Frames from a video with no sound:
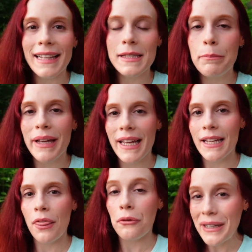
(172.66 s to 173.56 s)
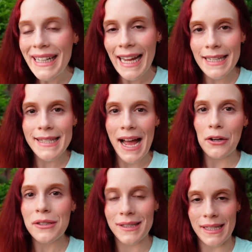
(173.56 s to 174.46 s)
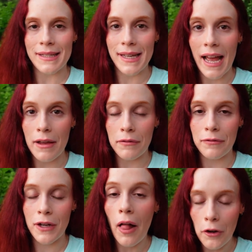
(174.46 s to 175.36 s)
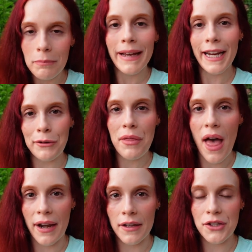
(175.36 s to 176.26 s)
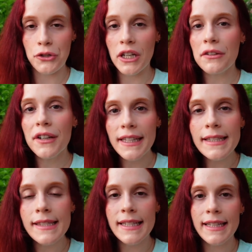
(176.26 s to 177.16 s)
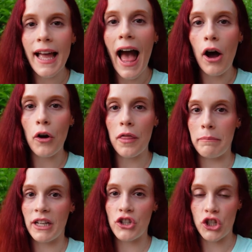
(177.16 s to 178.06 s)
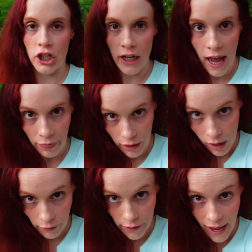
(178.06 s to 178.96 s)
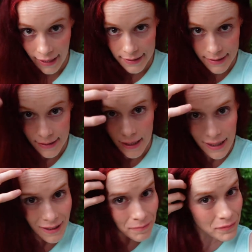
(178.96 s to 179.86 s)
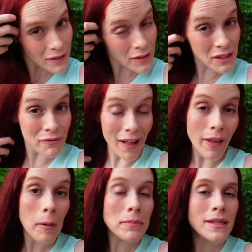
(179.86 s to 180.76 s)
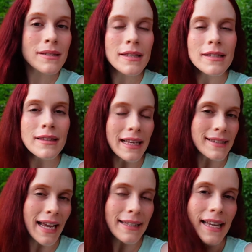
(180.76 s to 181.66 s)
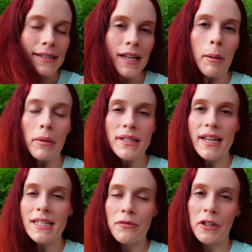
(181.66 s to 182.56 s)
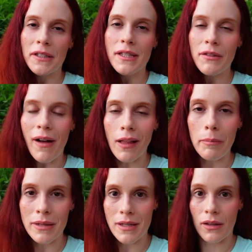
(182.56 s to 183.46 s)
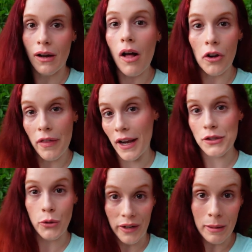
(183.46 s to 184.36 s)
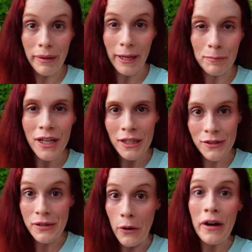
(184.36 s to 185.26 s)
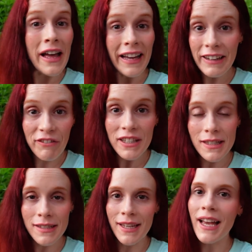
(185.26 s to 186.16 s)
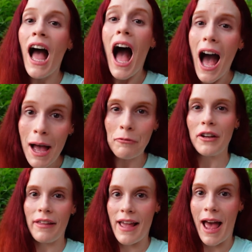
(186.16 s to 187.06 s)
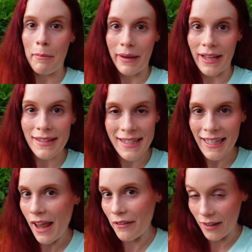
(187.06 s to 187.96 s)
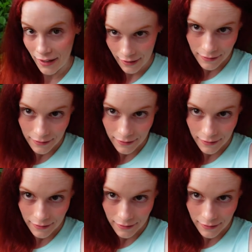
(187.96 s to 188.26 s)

It's been three days now since I've colored my hair with henna, so you can really see how the mixture and the color has developed. They say it takes a couple days to develop into the color that it's going to be. So if this is it, I'm really happy. Take another look.